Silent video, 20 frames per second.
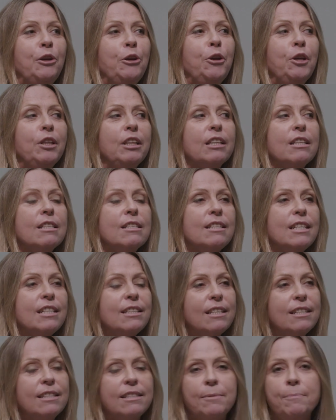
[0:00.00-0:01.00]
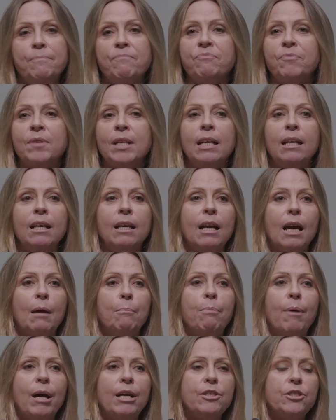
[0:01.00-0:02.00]
nucleus. This is
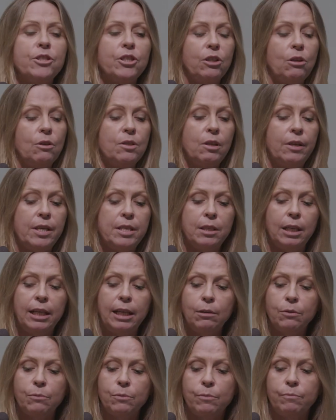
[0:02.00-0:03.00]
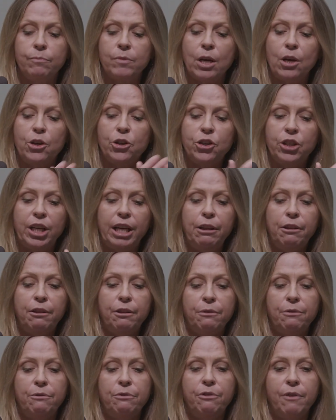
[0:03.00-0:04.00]
it's a little sheath
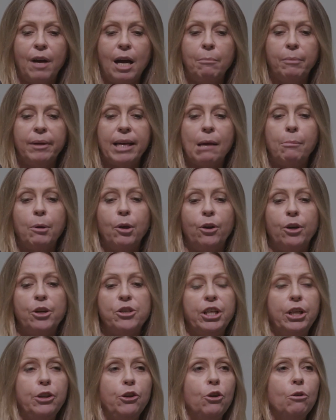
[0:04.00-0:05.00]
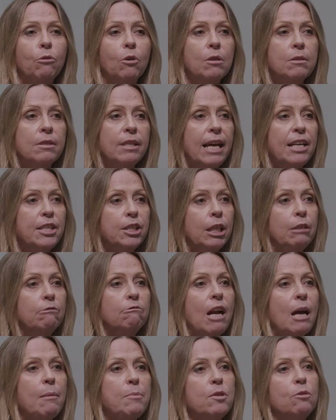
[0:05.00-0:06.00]
of GABAergic neurons that actually
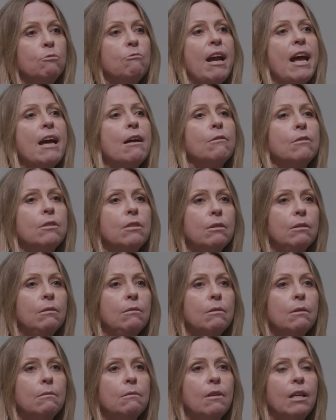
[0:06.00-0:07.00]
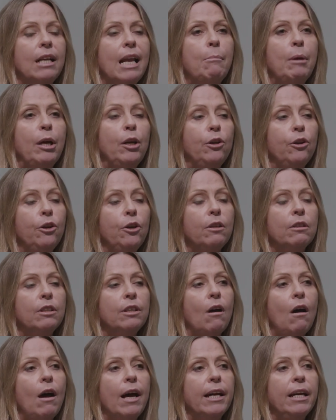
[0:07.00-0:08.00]
wraps around thalamic
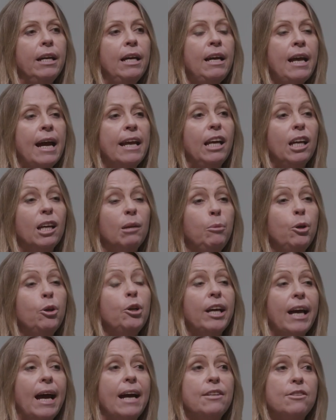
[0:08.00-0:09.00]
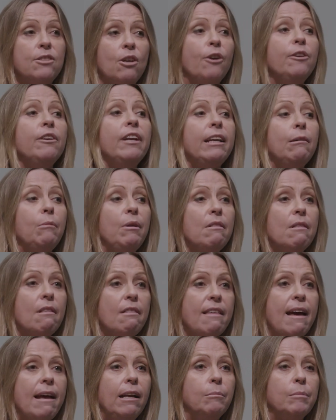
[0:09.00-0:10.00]
nuclei, and it communicates only with the
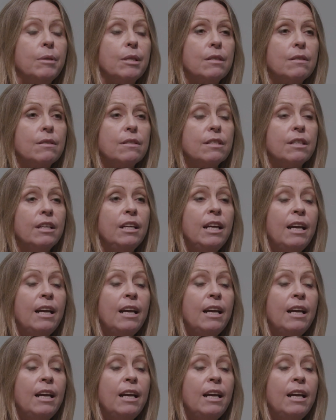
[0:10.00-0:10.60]
thalamus,